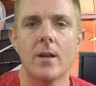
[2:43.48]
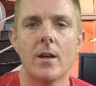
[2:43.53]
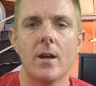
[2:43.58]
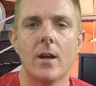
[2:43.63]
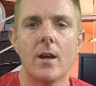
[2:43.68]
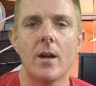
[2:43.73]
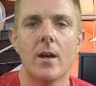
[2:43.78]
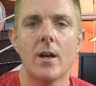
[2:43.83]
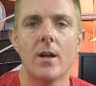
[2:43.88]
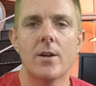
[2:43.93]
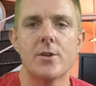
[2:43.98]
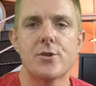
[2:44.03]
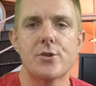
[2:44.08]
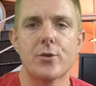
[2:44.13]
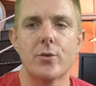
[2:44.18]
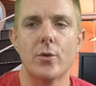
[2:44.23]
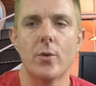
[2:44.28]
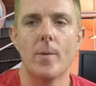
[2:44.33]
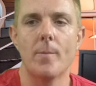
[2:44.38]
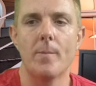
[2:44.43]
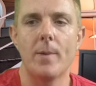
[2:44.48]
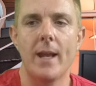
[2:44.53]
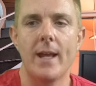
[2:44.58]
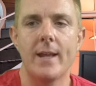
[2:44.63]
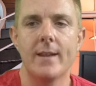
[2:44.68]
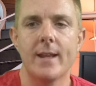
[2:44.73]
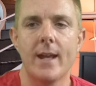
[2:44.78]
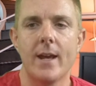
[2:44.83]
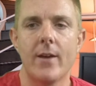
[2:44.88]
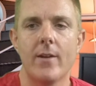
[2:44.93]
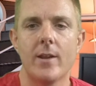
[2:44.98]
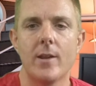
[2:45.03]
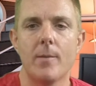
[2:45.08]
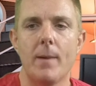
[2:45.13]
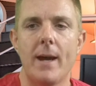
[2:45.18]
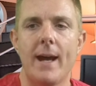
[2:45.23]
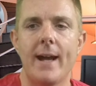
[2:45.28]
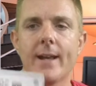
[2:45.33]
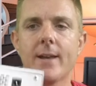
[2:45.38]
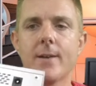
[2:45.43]
uh, screw and plate there at the
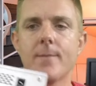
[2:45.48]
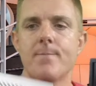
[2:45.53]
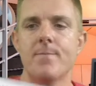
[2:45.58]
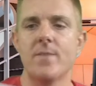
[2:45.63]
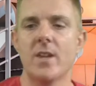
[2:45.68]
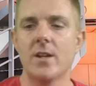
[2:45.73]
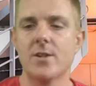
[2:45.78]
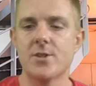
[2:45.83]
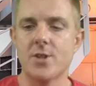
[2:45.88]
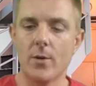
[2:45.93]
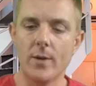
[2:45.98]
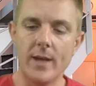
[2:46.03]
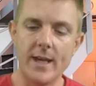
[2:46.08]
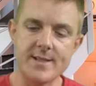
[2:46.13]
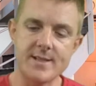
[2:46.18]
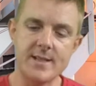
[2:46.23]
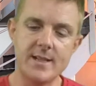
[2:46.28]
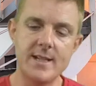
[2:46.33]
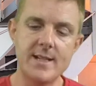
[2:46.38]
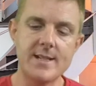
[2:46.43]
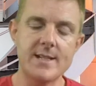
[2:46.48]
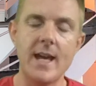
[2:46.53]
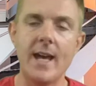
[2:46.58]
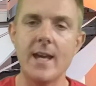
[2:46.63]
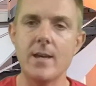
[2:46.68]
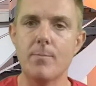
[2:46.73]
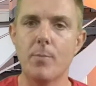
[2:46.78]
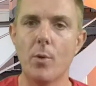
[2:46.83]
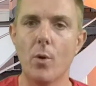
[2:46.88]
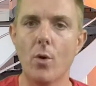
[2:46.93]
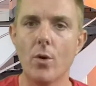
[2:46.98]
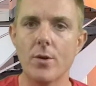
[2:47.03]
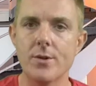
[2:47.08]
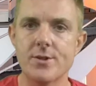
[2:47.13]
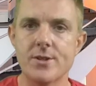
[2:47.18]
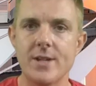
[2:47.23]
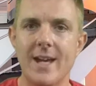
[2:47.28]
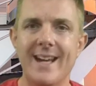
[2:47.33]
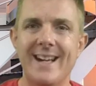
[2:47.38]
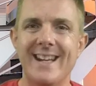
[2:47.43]
back. So yes, it is eight
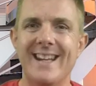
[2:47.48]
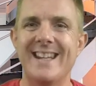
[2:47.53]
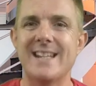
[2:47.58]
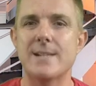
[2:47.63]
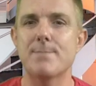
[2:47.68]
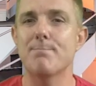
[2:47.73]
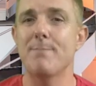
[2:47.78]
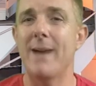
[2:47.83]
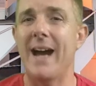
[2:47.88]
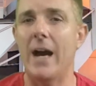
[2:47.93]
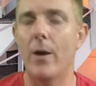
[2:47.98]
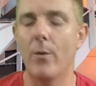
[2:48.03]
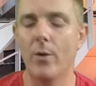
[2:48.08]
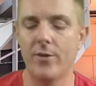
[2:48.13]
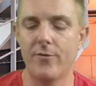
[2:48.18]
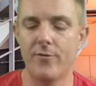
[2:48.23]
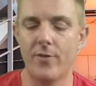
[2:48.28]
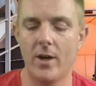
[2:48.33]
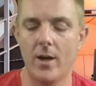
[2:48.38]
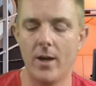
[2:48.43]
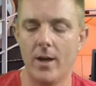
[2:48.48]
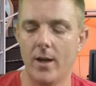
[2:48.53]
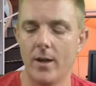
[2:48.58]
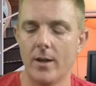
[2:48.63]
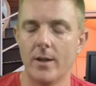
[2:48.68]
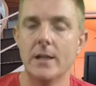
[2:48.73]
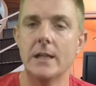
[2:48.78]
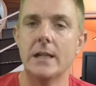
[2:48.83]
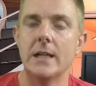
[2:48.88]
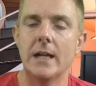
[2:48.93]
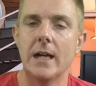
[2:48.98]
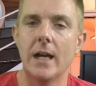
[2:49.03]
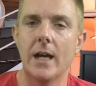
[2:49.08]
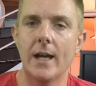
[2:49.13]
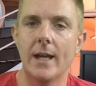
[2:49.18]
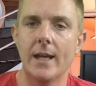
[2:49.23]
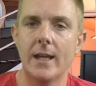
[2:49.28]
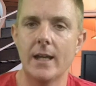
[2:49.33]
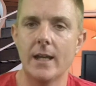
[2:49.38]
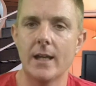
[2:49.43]
ports and it is powered via
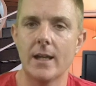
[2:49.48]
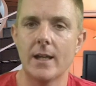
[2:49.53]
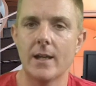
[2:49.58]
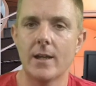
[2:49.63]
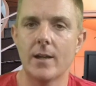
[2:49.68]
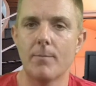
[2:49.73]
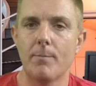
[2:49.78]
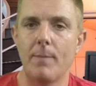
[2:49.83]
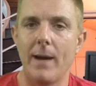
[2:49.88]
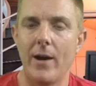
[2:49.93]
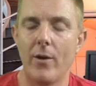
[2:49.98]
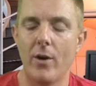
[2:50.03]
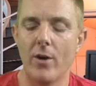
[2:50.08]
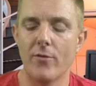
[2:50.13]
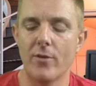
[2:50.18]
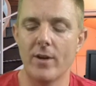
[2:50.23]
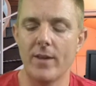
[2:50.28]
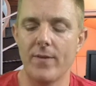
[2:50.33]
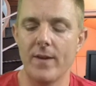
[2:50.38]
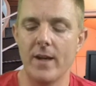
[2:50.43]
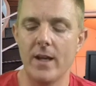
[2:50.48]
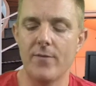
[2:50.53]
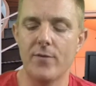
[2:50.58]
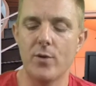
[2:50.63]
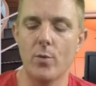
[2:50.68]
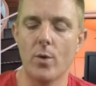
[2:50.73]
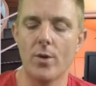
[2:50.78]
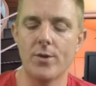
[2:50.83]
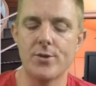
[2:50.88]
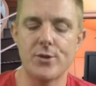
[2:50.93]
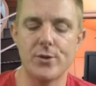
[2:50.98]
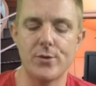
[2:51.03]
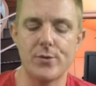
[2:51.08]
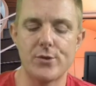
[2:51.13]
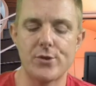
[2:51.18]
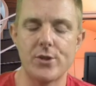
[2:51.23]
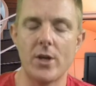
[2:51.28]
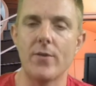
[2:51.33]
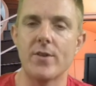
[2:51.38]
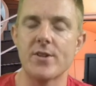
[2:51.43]
uh, power over ethernet if you want to.
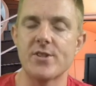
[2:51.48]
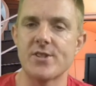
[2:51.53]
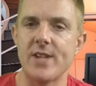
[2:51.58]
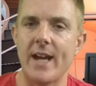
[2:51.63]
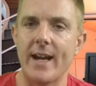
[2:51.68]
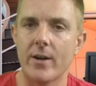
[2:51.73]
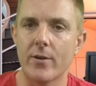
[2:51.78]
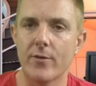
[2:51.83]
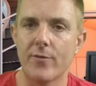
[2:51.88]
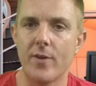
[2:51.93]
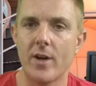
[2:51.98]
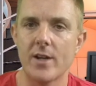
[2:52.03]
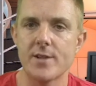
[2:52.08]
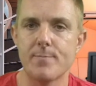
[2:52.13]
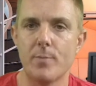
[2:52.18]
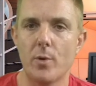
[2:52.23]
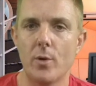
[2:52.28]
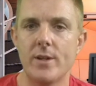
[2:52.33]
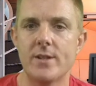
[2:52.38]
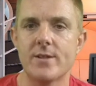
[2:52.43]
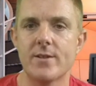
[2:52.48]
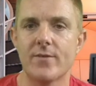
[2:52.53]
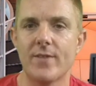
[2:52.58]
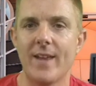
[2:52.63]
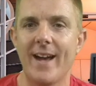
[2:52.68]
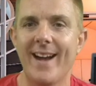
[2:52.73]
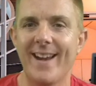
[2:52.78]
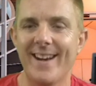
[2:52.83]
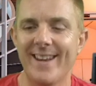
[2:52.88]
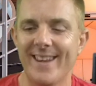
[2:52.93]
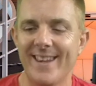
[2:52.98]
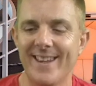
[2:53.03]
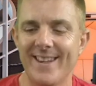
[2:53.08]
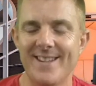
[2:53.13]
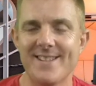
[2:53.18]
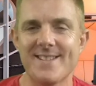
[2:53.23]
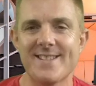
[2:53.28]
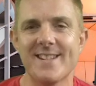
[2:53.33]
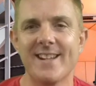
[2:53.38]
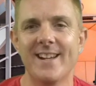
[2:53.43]
So the sacrifice point of that
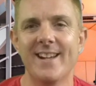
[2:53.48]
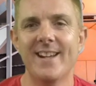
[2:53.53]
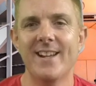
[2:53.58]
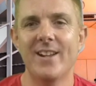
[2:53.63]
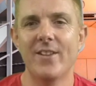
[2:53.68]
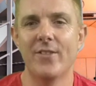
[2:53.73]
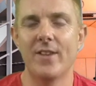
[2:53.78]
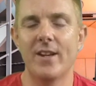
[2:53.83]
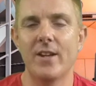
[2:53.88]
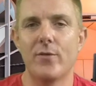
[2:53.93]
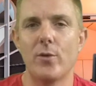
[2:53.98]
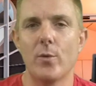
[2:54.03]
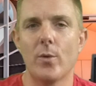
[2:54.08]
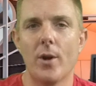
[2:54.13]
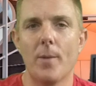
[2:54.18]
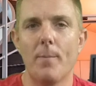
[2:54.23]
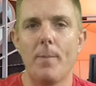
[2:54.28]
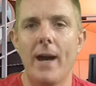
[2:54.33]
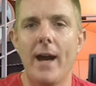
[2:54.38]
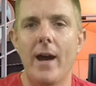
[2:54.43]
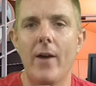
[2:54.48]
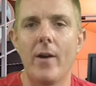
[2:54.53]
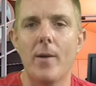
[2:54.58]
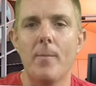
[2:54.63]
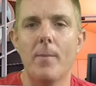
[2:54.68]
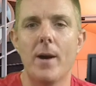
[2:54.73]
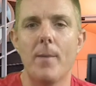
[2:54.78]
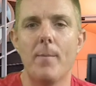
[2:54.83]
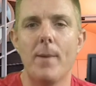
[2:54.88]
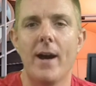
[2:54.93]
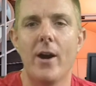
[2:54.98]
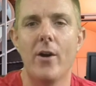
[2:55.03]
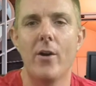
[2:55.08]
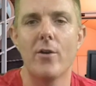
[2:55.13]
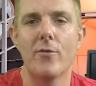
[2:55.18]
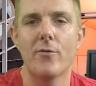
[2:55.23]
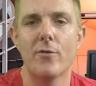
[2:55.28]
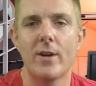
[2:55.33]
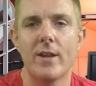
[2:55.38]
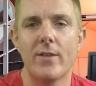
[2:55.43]
is that if you want to power it by
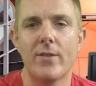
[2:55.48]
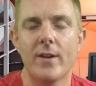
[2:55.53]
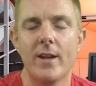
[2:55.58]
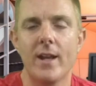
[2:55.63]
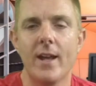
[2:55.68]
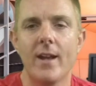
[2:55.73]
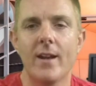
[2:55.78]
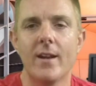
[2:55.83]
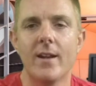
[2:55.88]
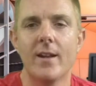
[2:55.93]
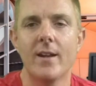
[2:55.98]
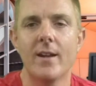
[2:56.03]
power over ethernet,